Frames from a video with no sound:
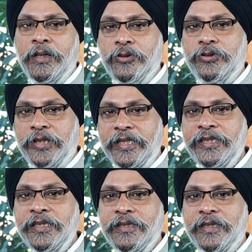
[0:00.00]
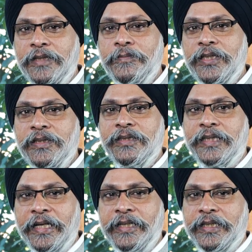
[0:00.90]
To cherish and celebrate this
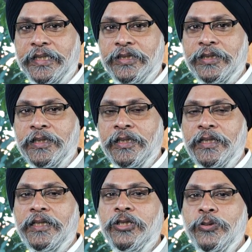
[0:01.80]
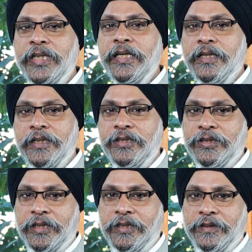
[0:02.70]
heritage, a unique
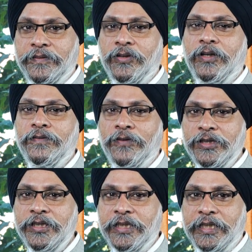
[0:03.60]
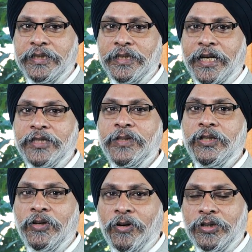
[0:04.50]
initiative called Fauji Days has
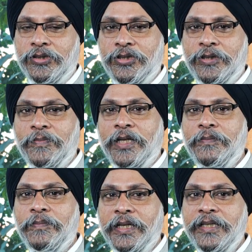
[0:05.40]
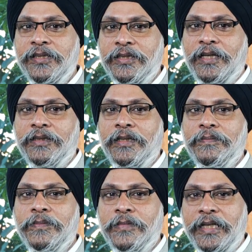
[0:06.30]
been launched by the budding startup
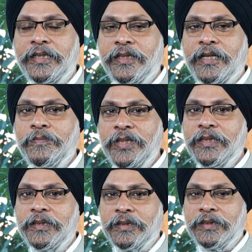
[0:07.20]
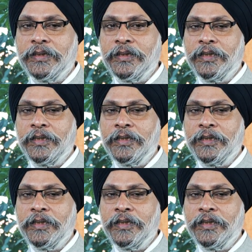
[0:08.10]
99 Beagles.